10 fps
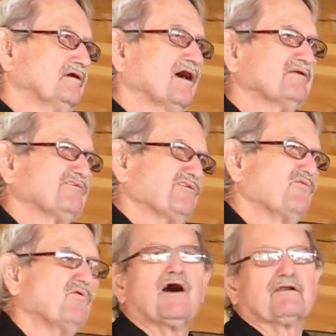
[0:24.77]
I don't know
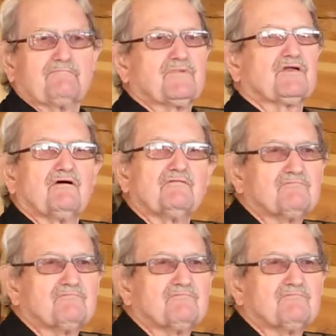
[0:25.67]
what, you know.